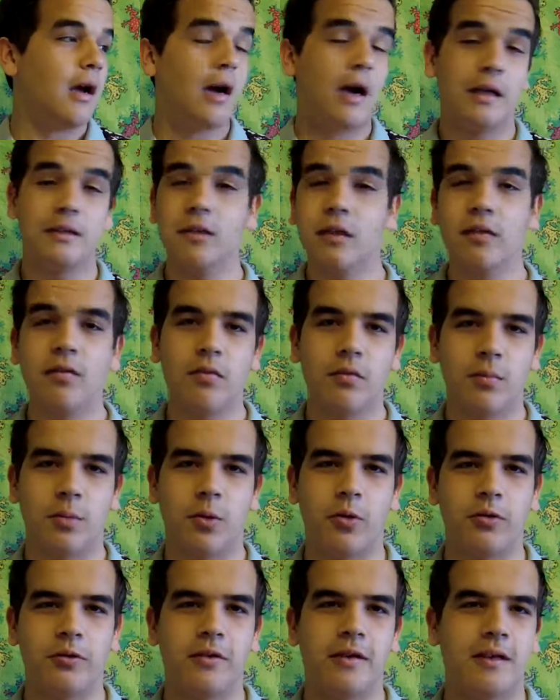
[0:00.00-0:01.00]
Another
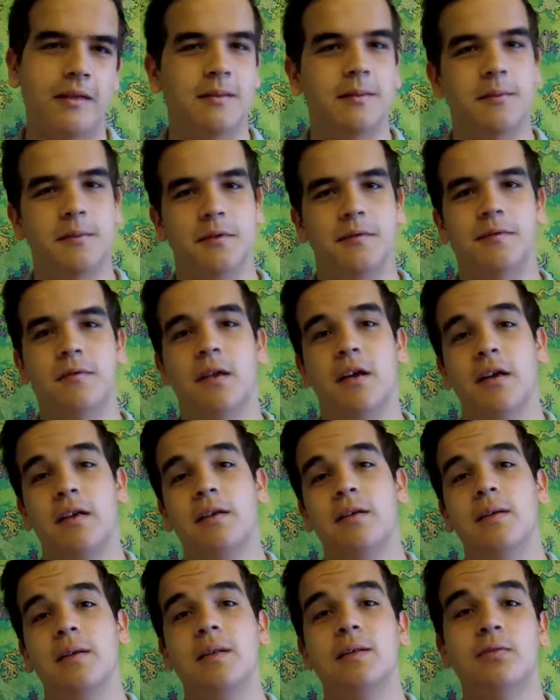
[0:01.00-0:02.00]
important element of light
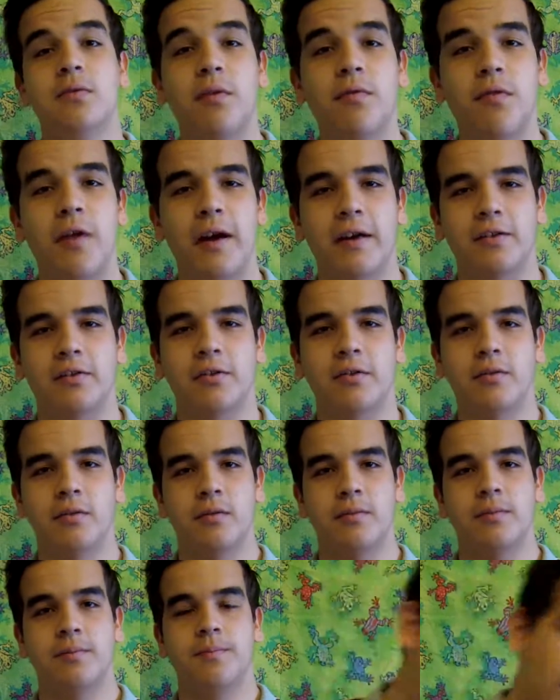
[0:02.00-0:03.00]
is refraction.
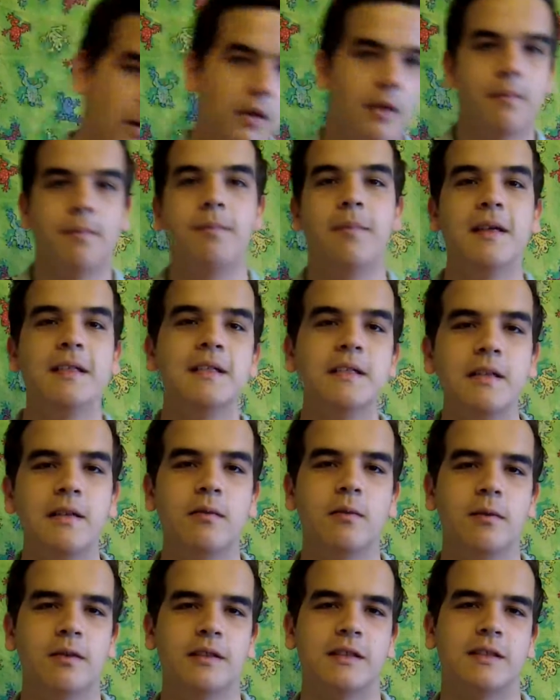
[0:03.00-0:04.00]
Basically
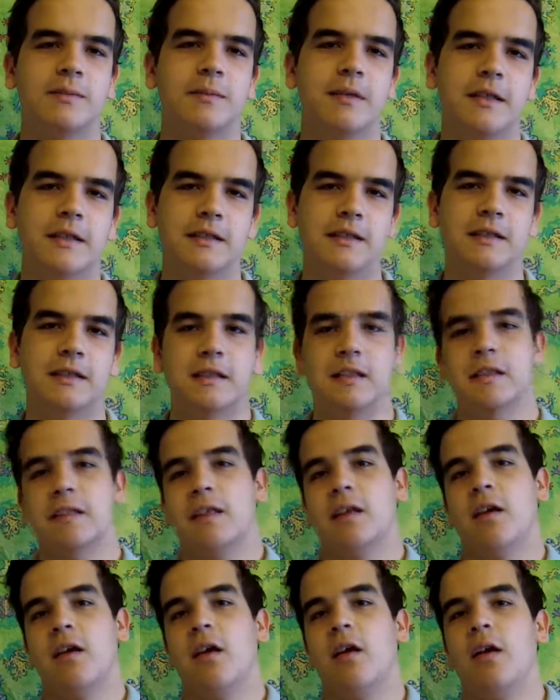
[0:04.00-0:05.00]
what this means
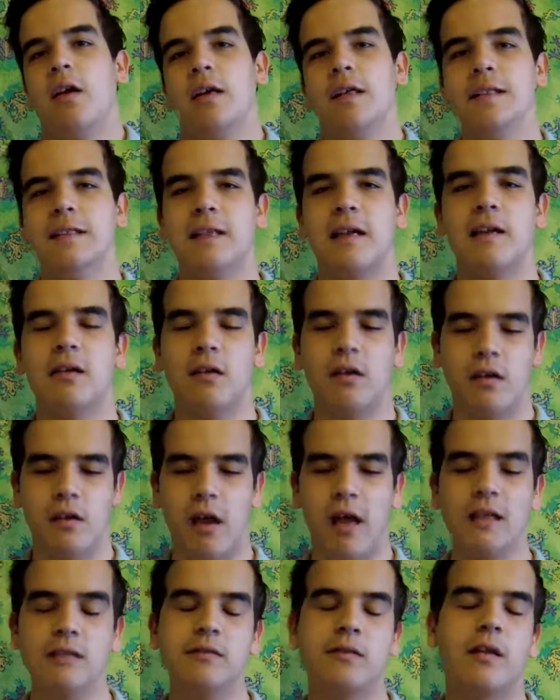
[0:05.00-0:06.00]
is that
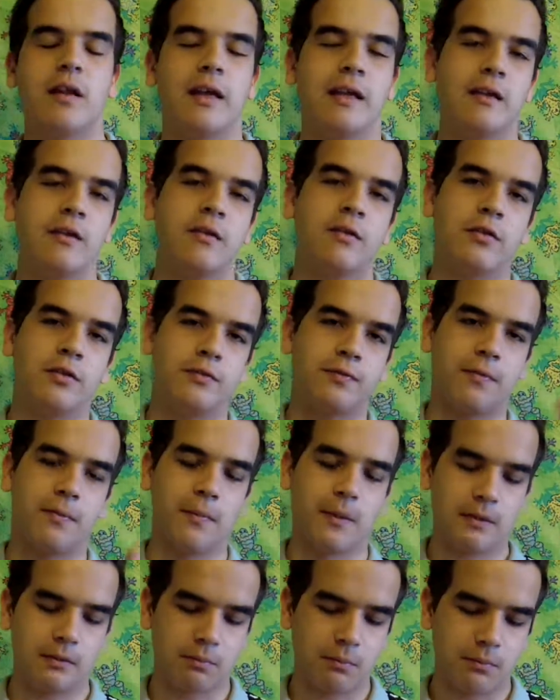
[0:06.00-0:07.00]
as light goes
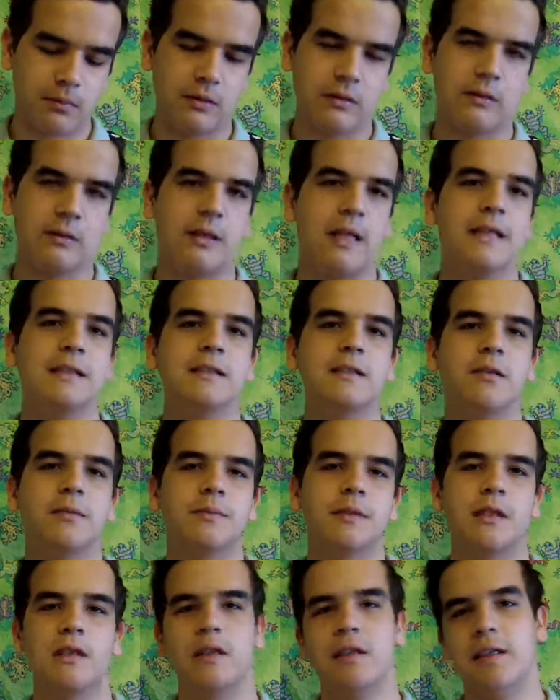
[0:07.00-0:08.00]
from a less
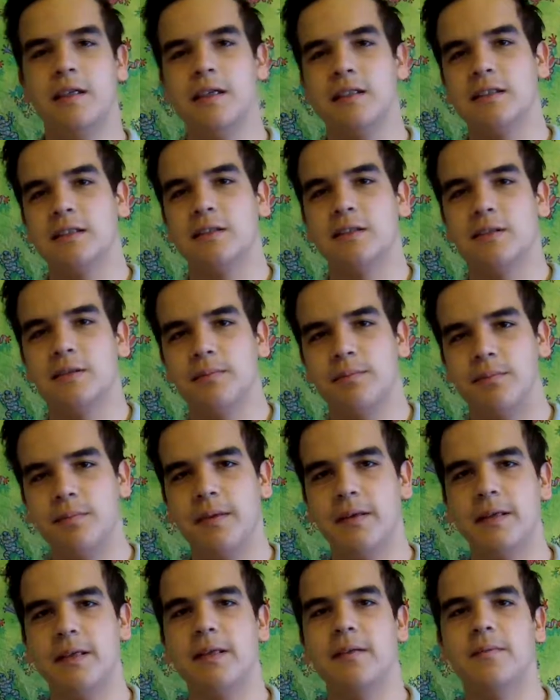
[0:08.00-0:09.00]
optically dense
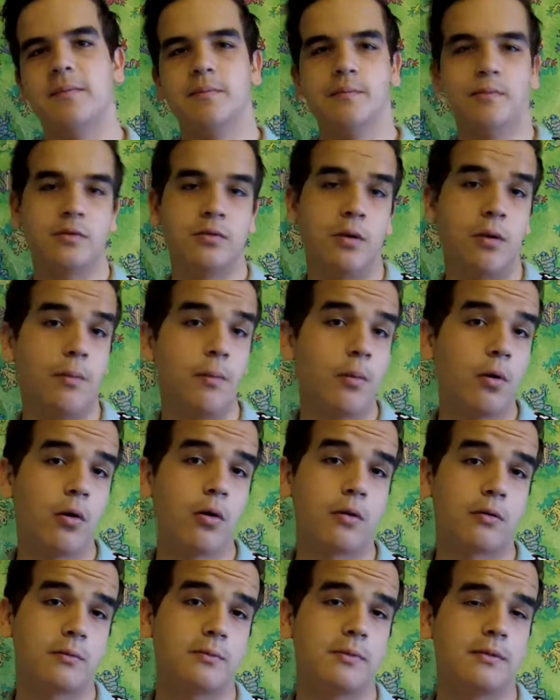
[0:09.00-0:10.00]
medium to a
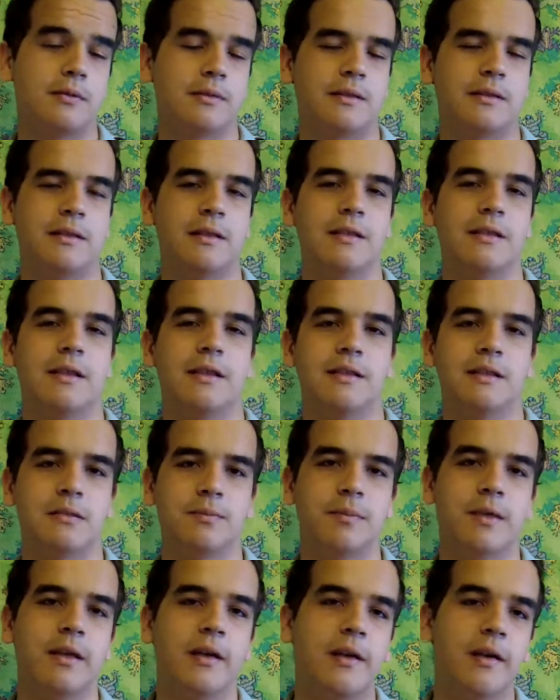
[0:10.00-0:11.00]
more optically dense
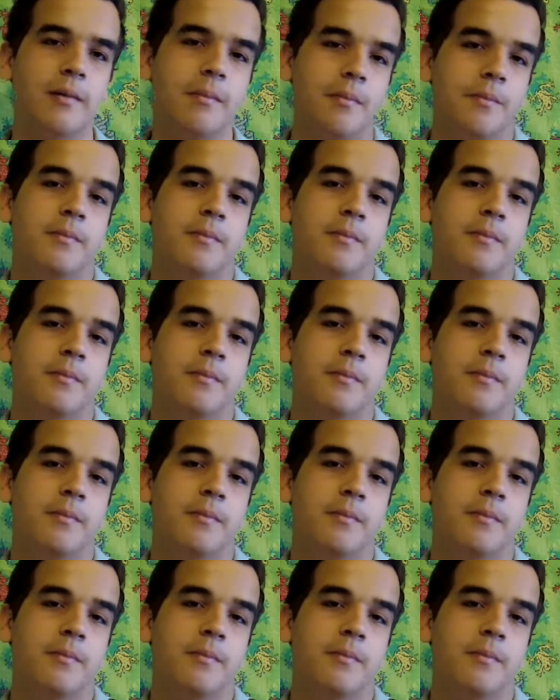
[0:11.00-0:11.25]
medium,